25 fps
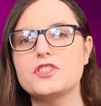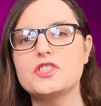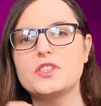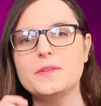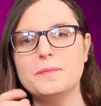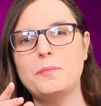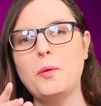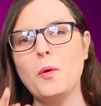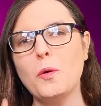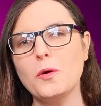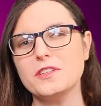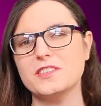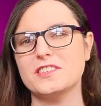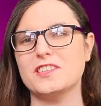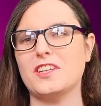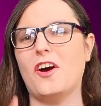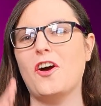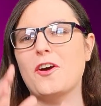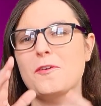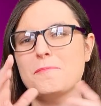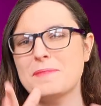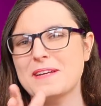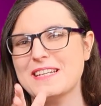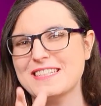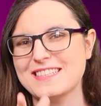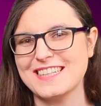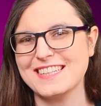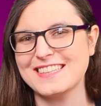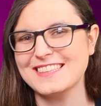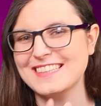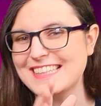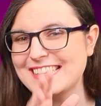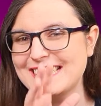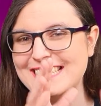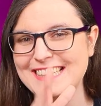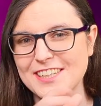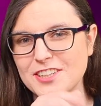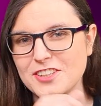Supports are basically
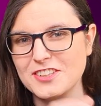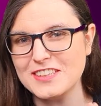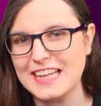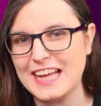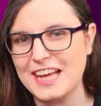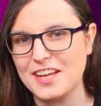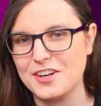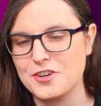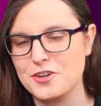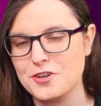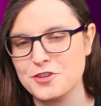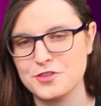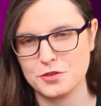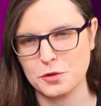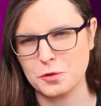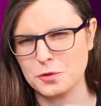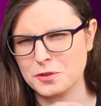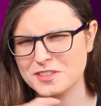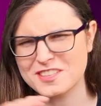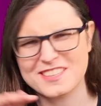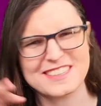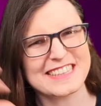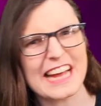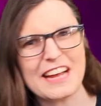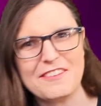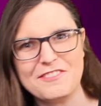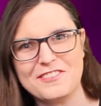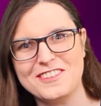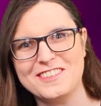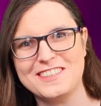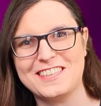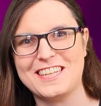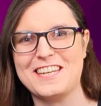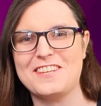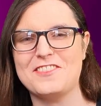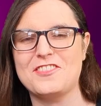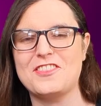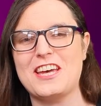little ladders or
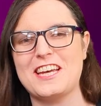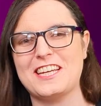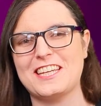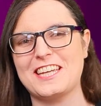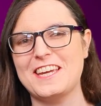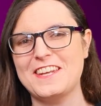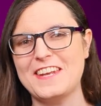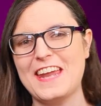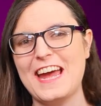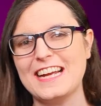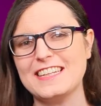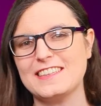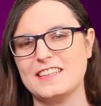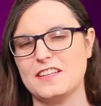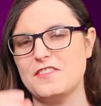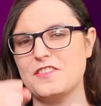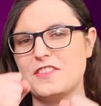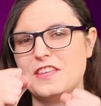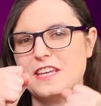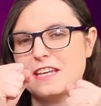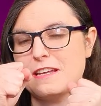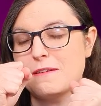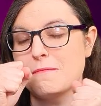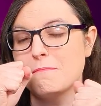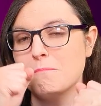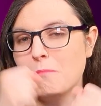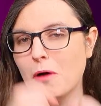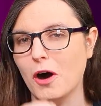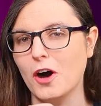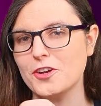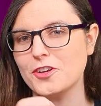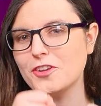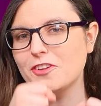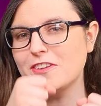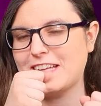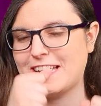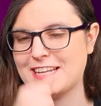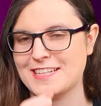scaffolding that connect the
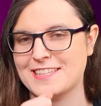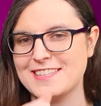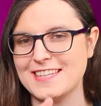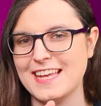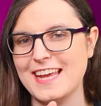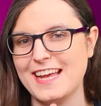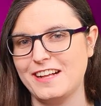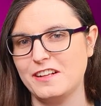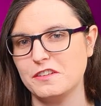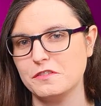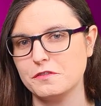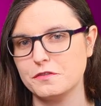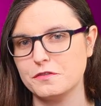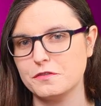model itself